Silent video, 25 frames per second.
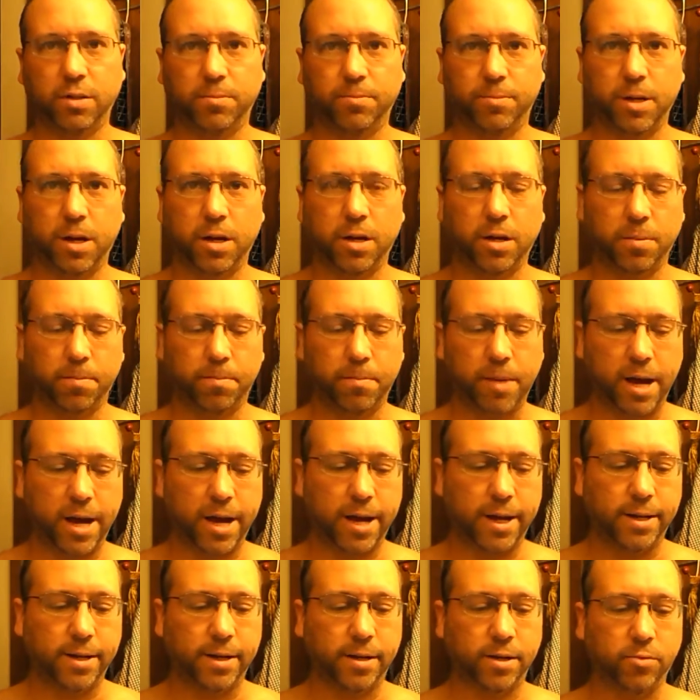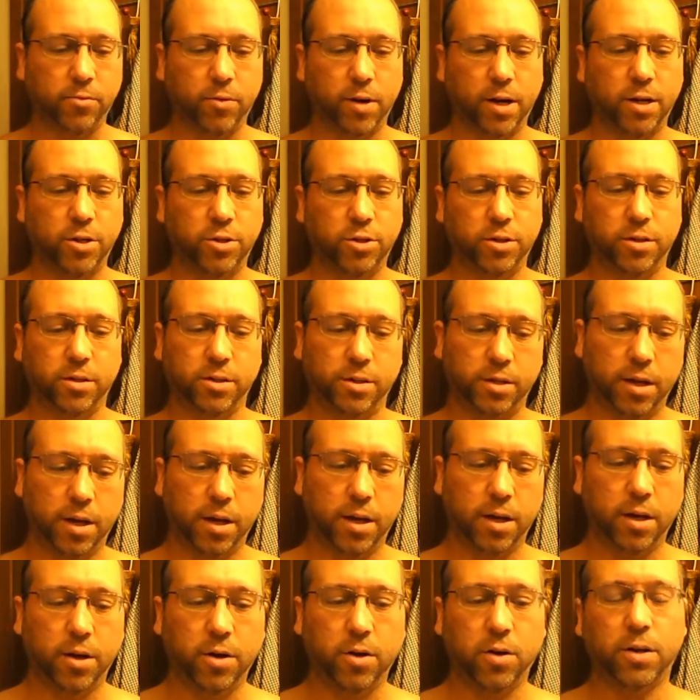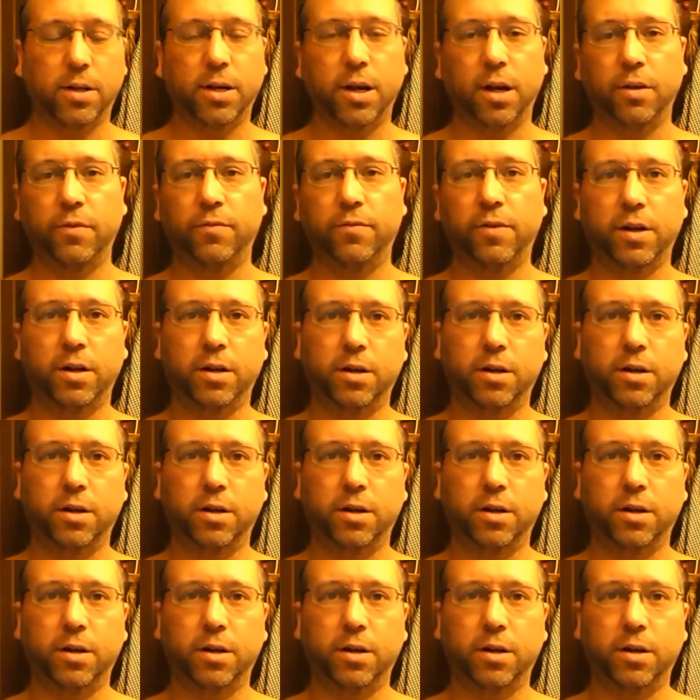Deep down, I'm mad, enraged, and irritated,